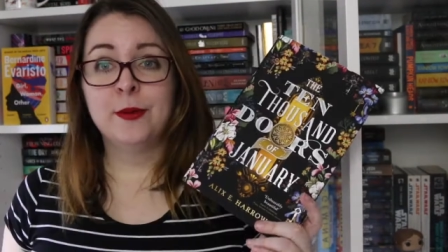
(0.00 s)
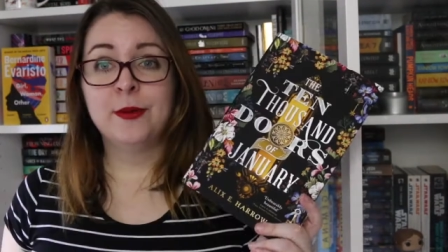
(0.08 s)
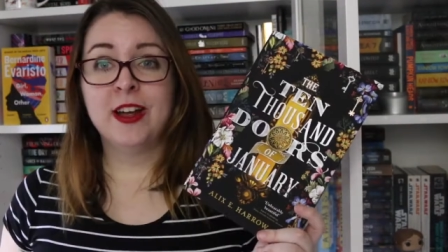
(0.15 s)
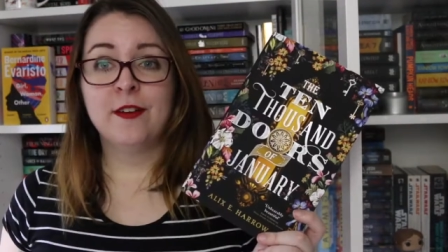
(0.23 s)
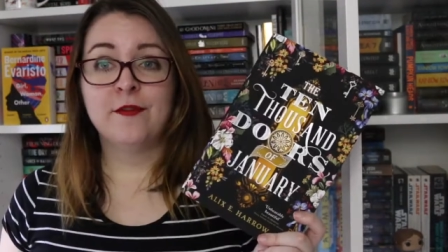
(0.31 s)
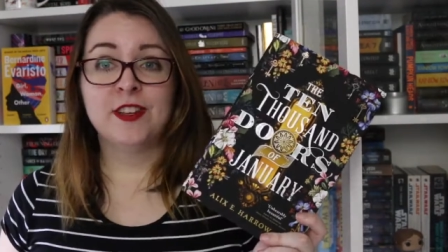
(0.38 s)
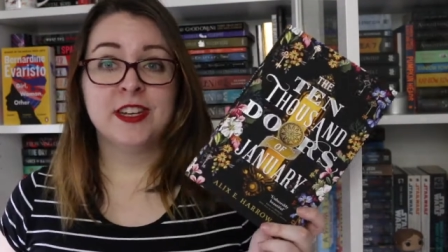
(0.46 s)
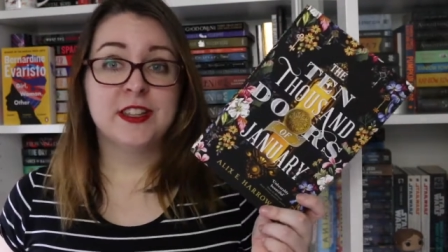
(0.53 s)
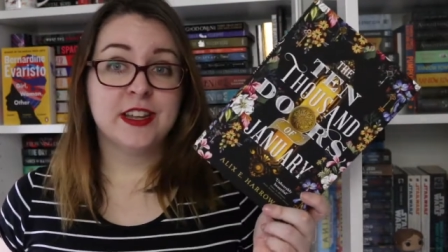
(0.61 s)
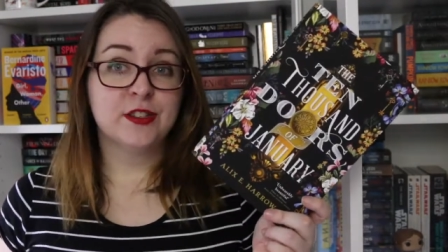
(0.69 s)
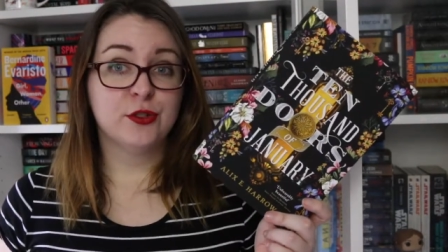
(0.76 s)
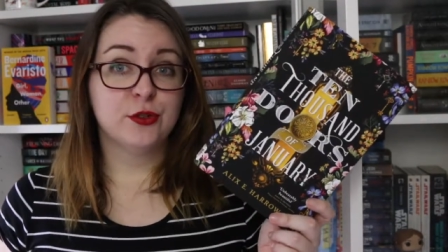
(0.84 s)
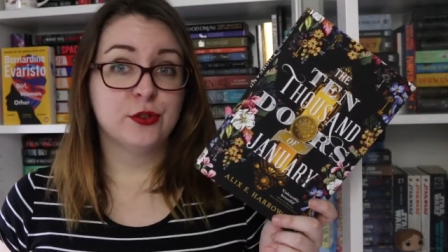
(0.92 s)
Then we have The ten
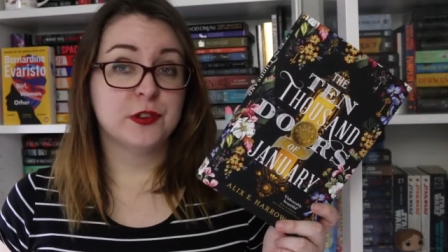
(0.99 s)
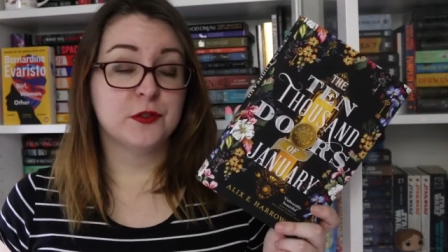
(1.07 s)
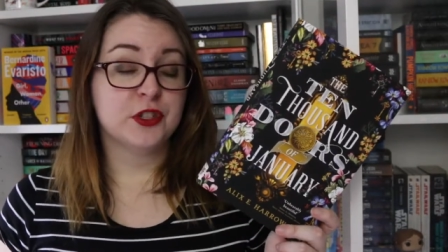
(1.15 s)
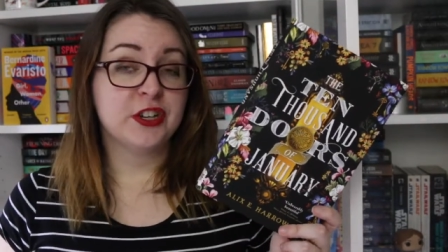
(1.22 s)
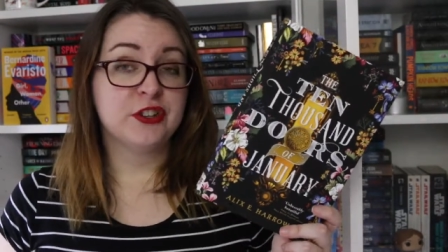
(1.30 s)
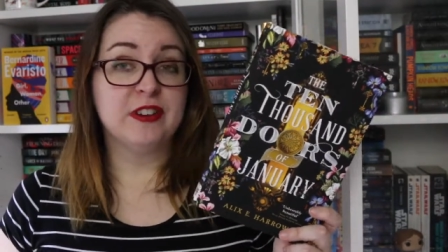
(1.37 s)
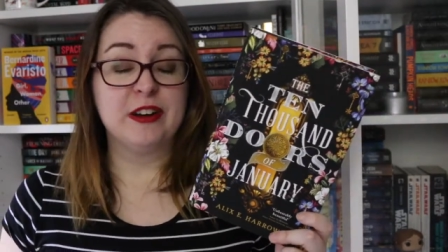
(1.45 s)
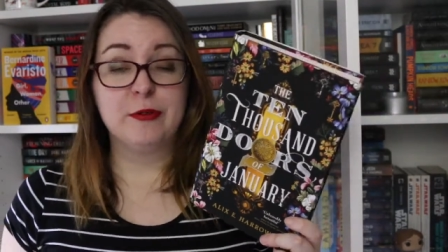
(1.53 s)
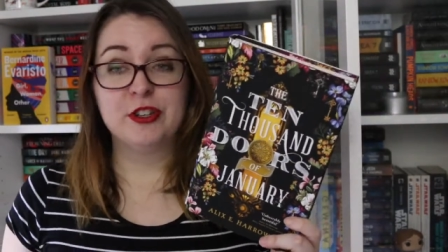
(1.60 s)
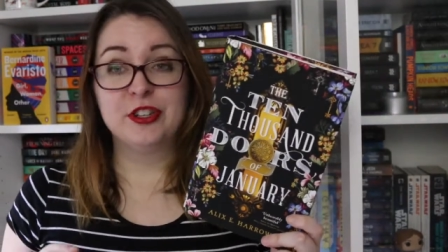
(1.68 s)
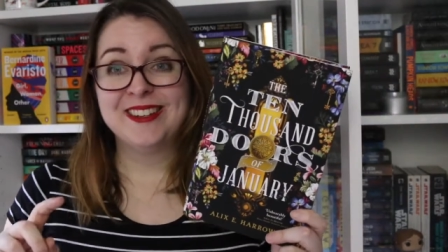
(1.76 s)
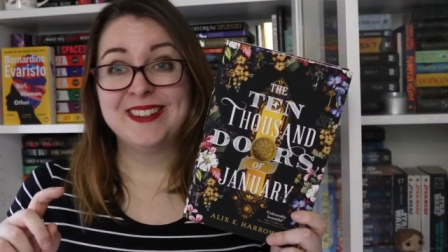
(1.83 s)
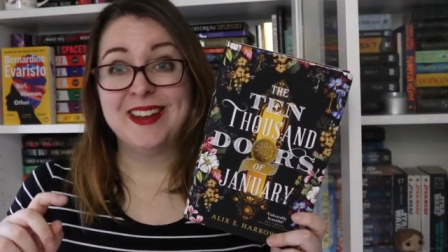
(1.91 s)
thousand Doors of January,
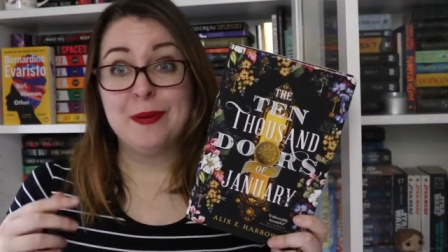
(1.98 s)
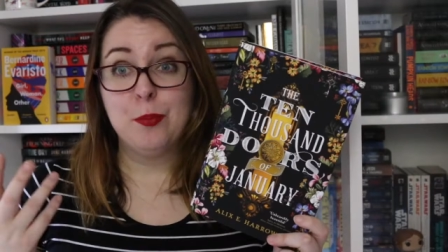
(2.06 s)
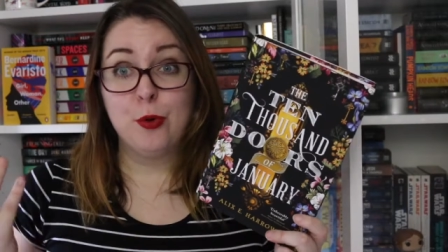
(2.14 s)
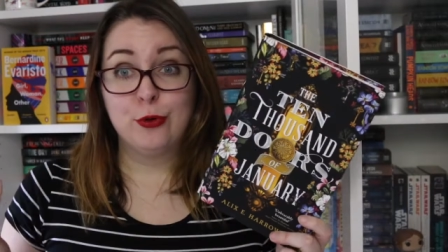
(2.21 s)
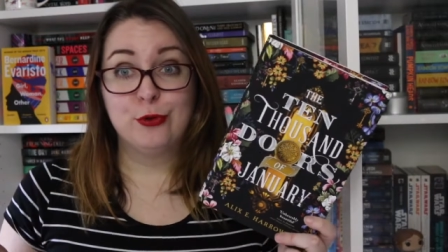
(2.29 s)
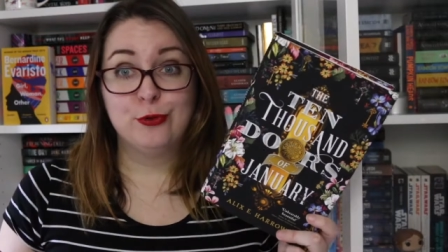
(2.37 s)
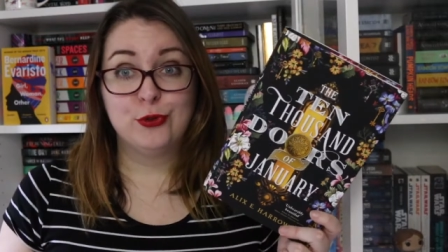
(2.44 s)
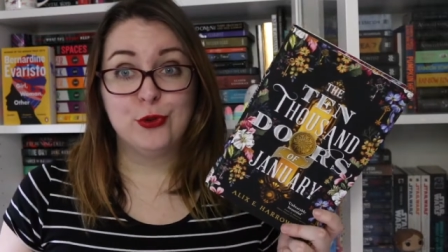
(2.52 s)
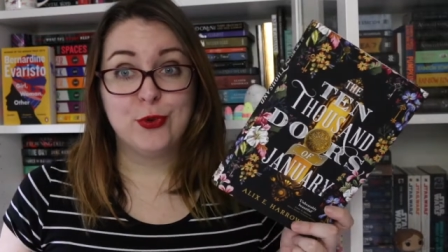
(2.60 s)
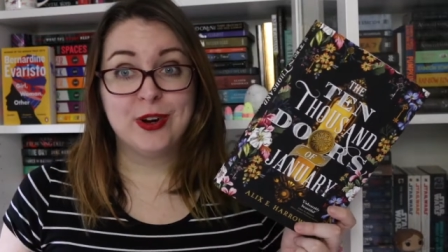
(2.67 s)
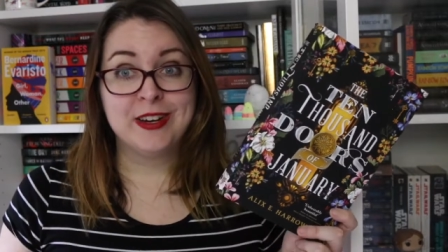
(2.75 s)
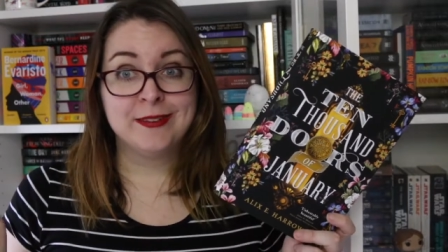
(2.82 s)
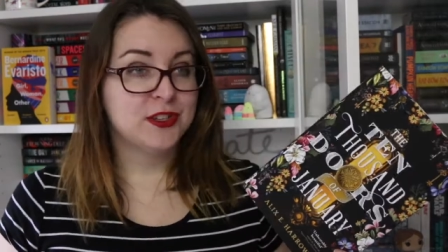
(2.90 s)
which is a portal
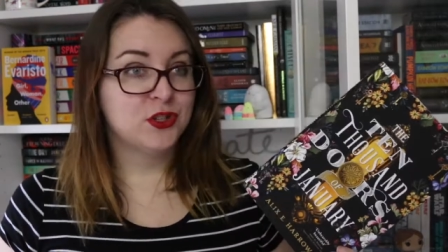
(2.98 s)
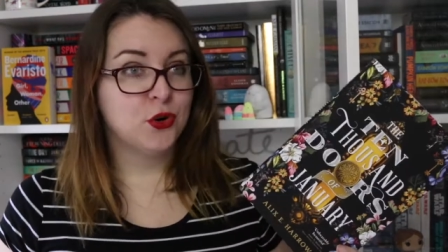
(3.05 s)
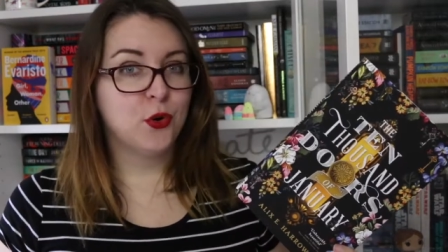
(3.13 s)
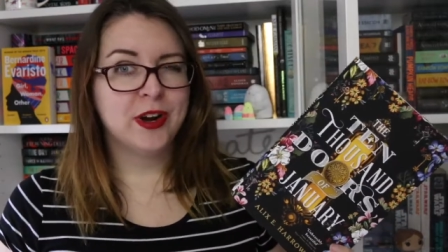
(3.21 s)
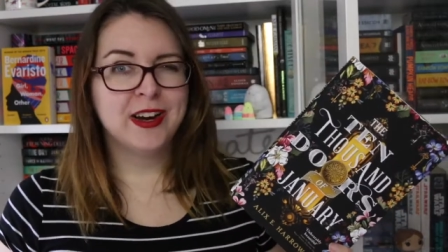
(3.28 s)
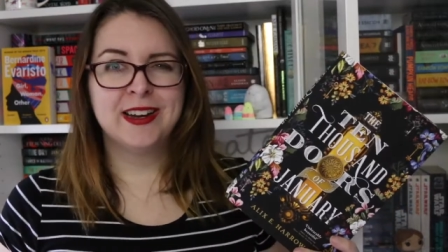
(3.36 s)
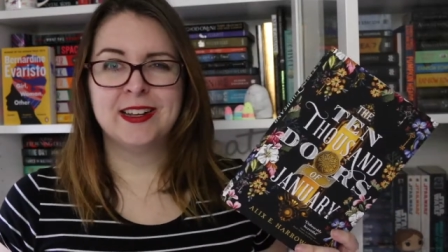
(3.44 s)
doorway story.